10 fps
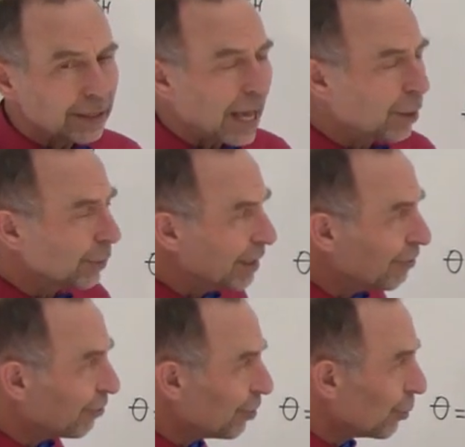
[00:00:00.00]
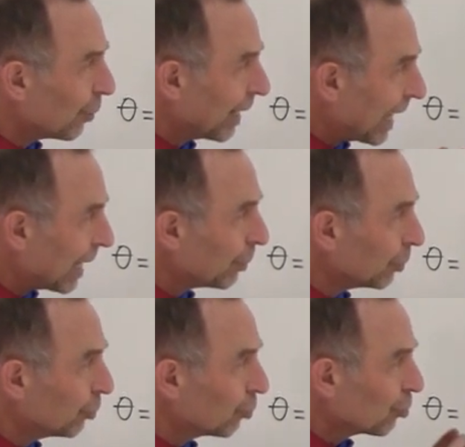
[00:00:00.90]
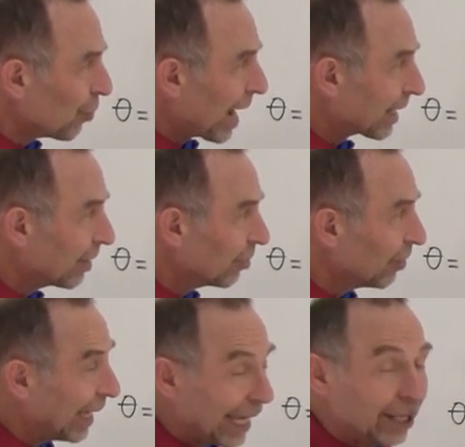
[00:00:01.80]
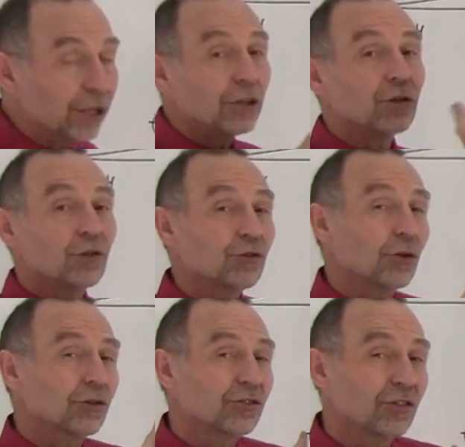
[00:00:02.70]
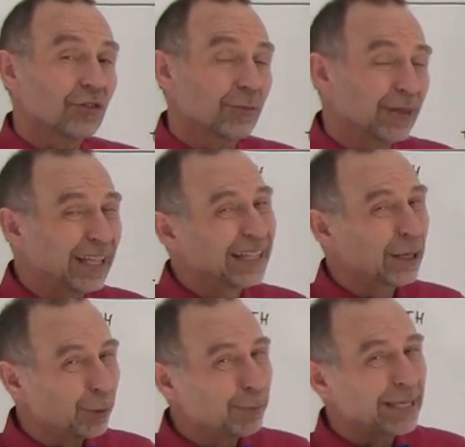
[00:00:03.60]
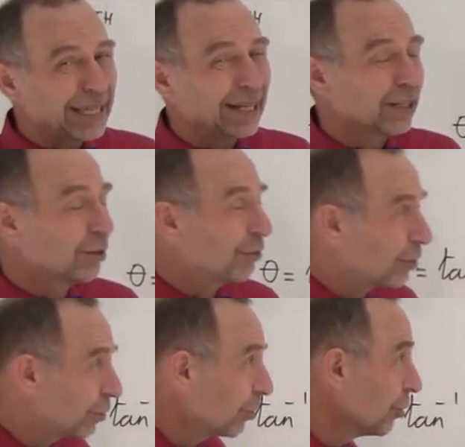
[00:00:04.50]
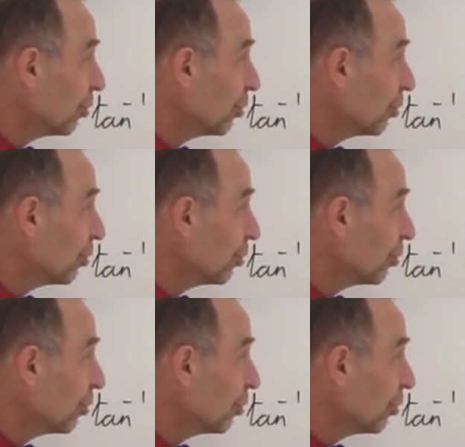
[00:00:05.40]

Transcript: Now, if you were able to track this in another solar system, that would be kind of difficult to